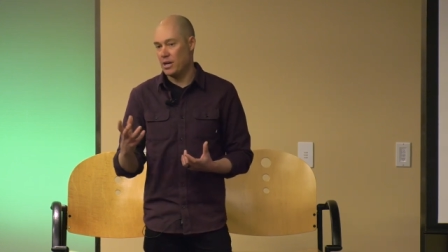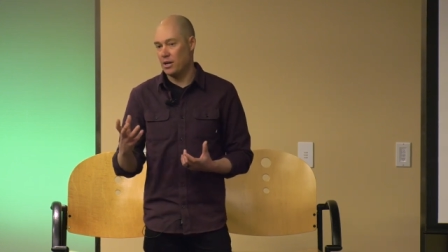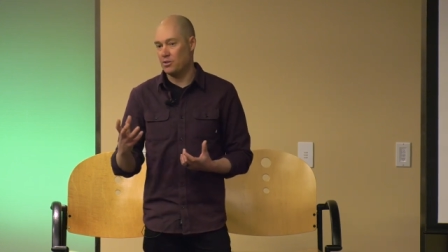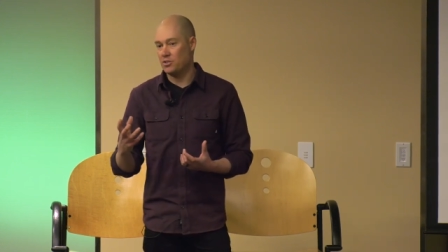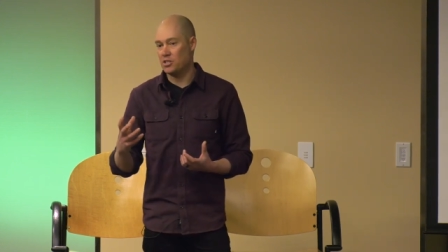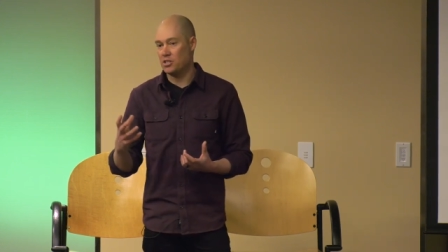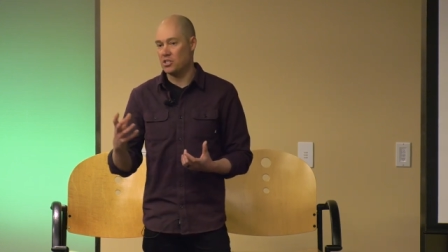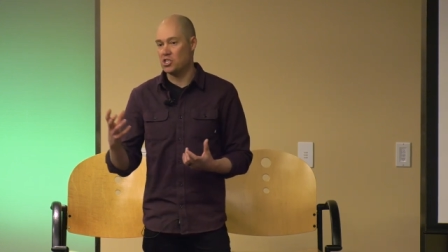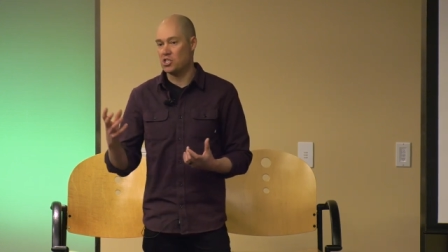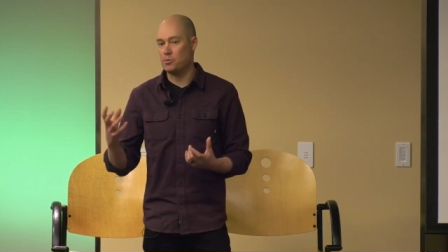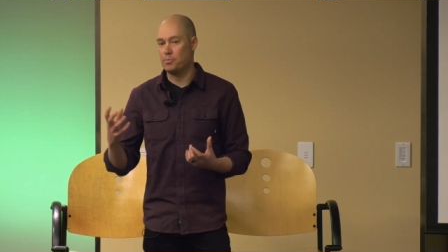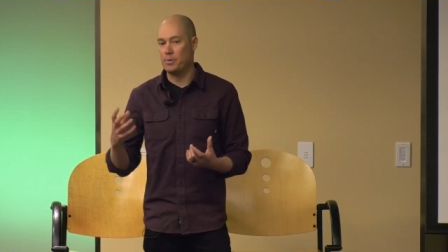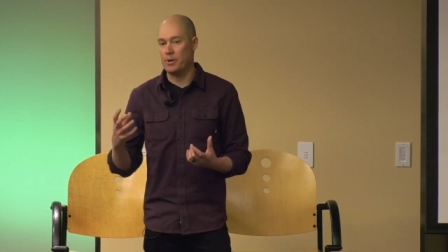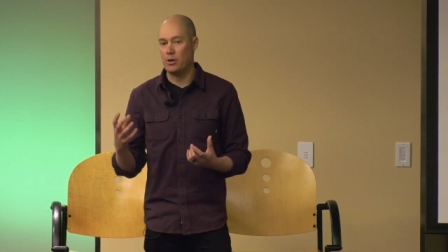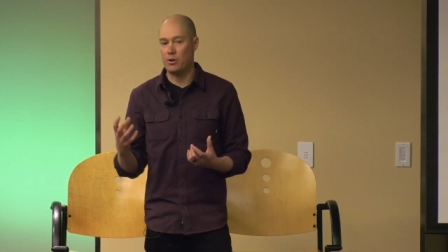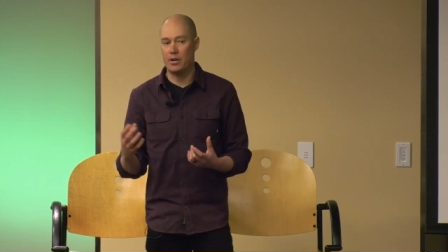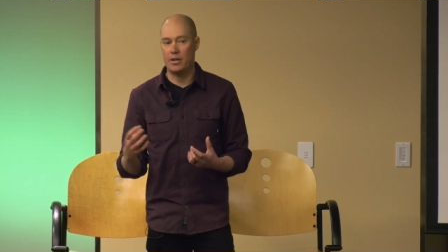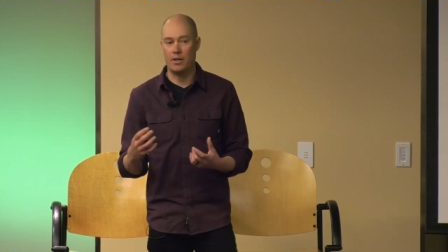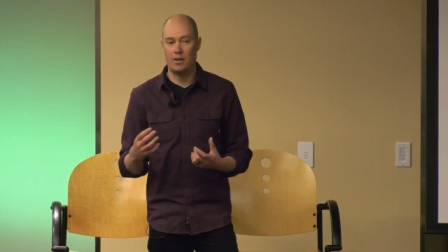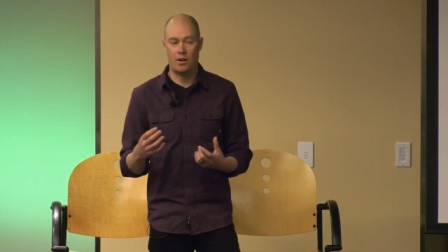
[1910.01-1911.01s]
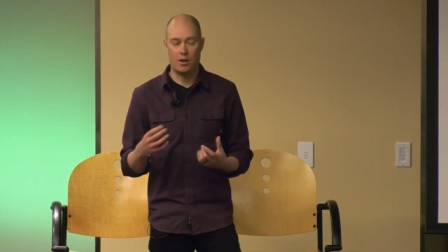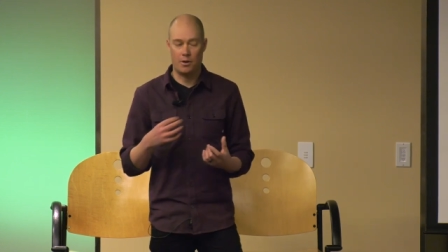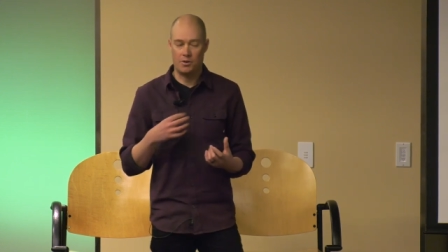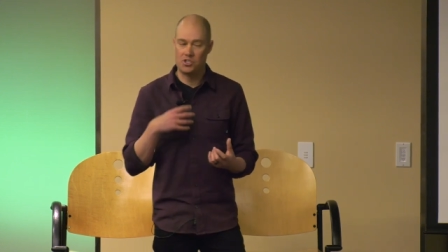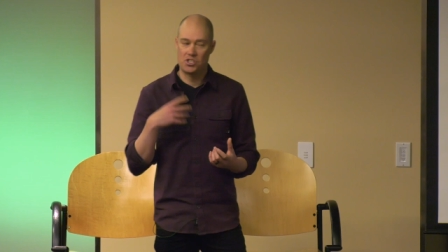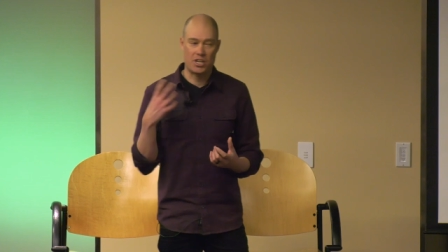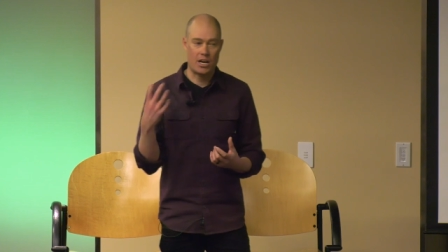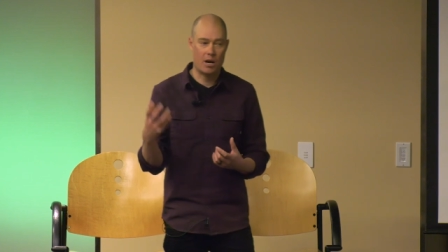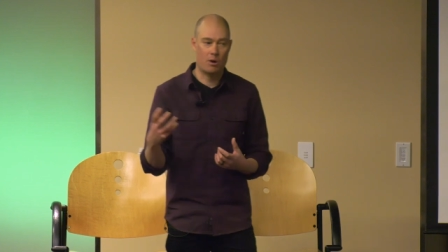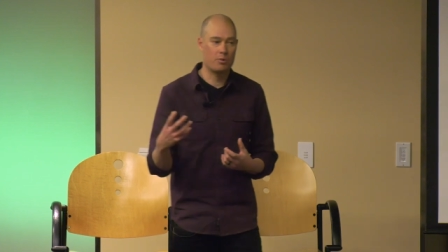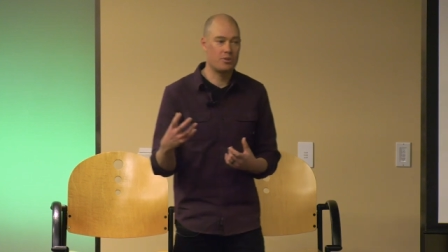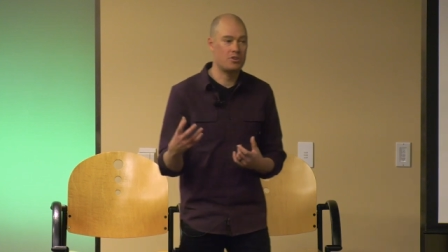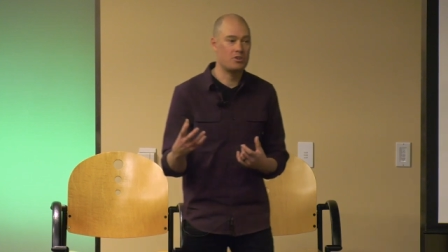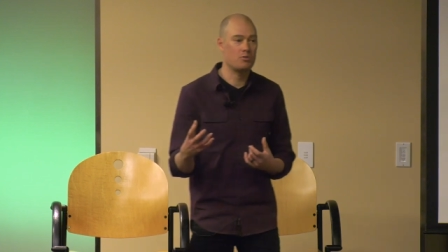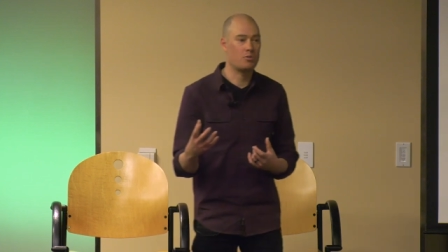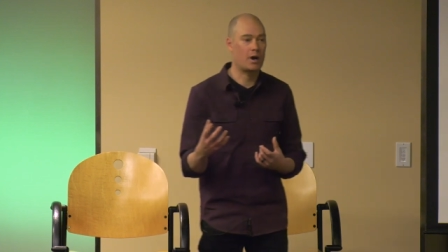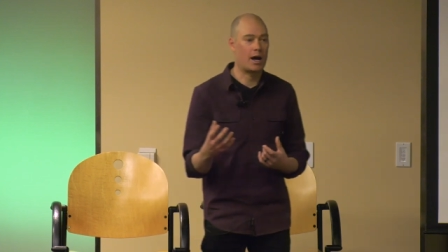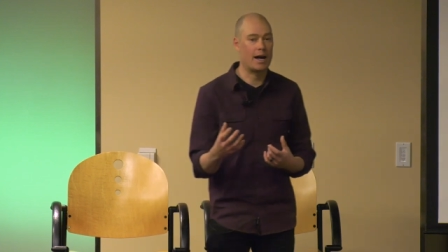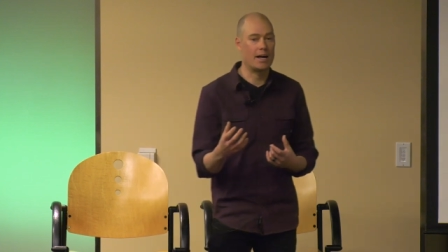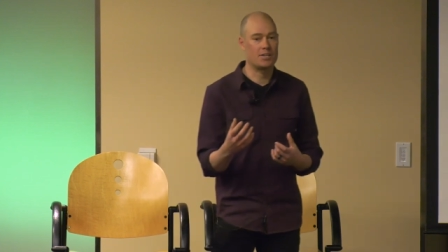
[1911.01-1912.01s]
be able to experience or share with
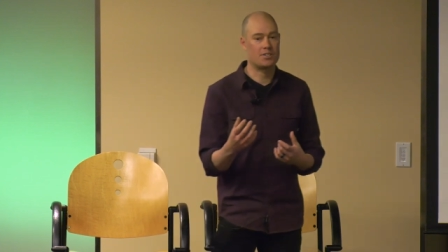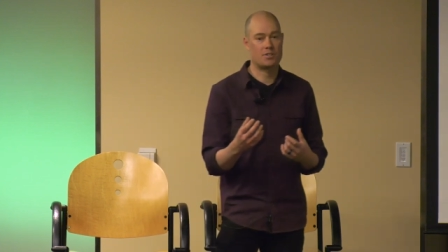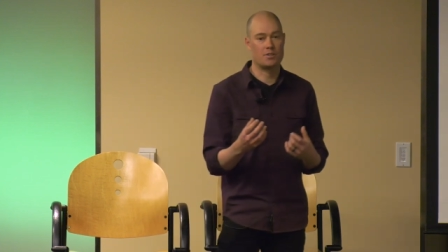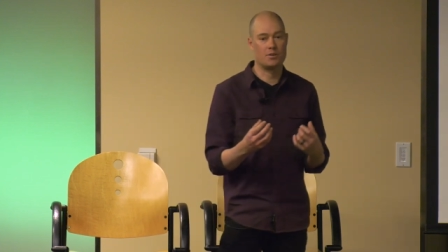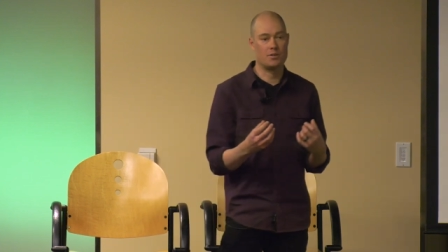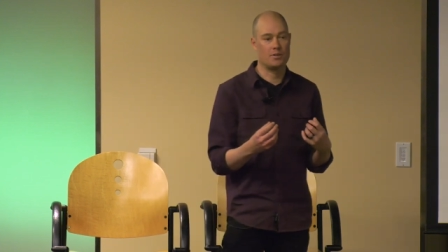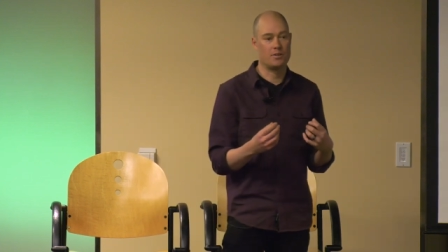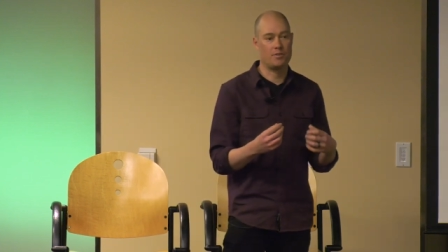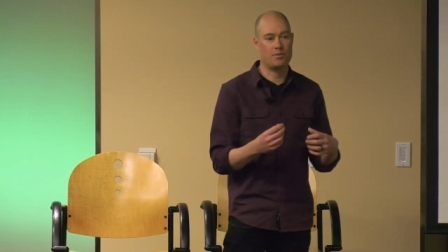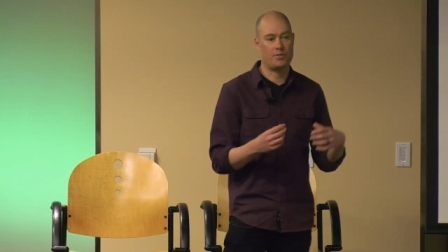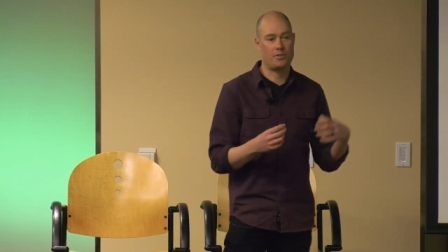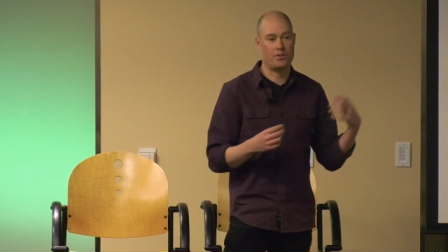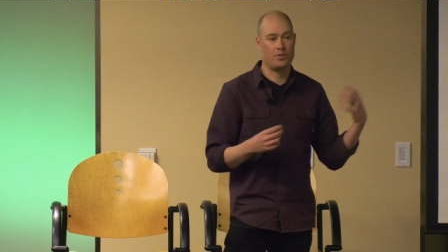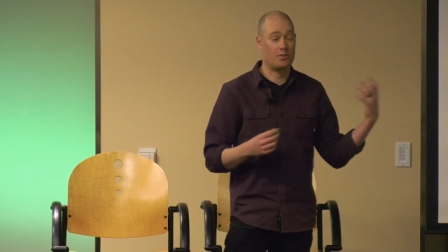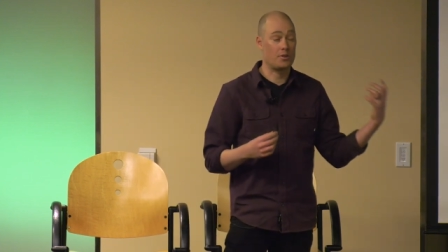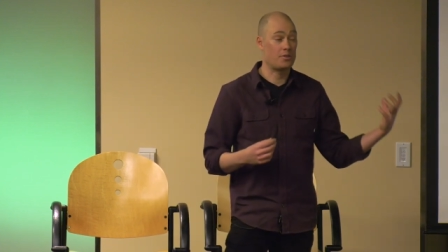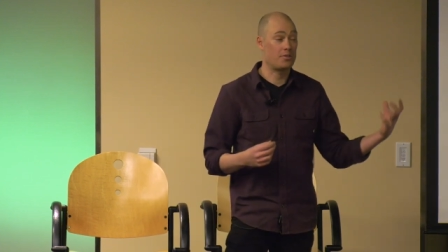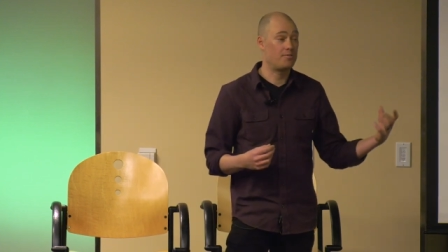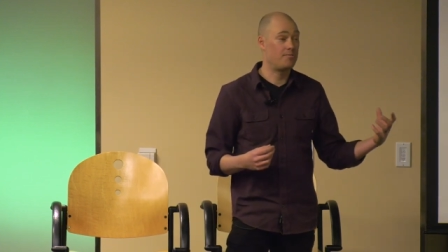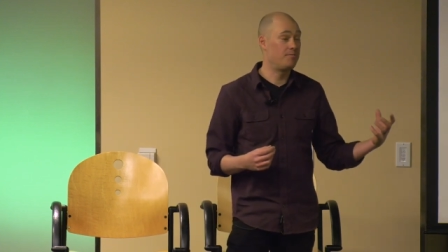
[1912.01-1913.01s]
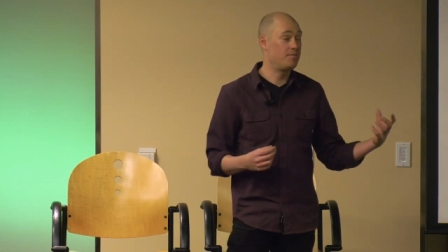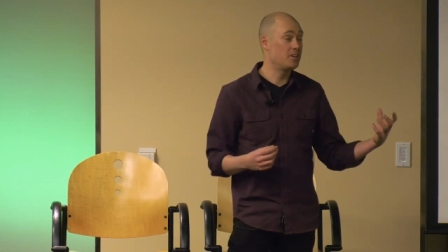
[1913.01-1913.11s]
you guys the